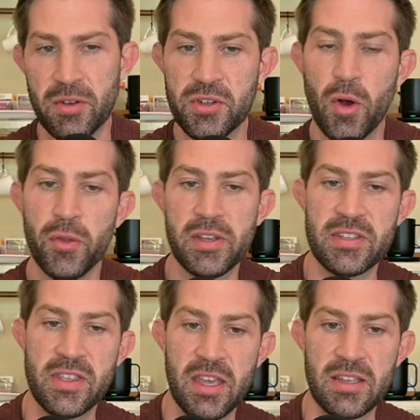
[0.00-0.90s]
There's all
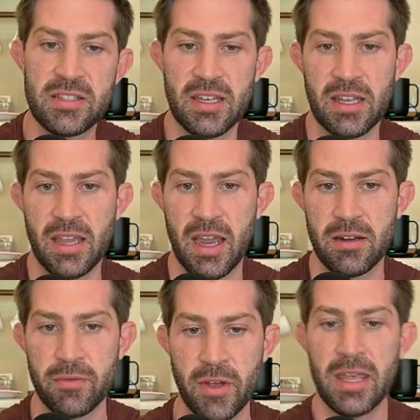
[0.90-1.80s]
these things that can kind
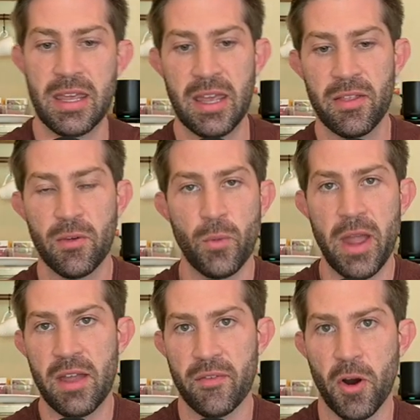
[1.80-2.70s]
of get in the
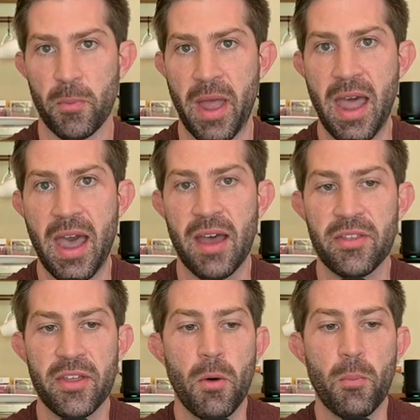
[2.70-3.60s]
way of our
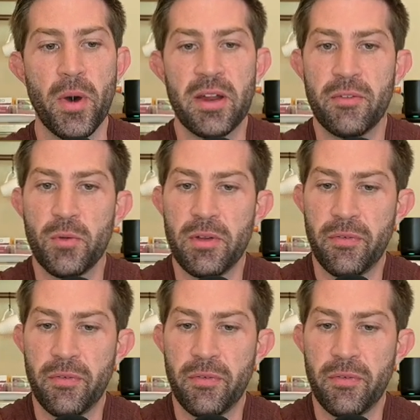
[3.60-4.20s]
path. But if we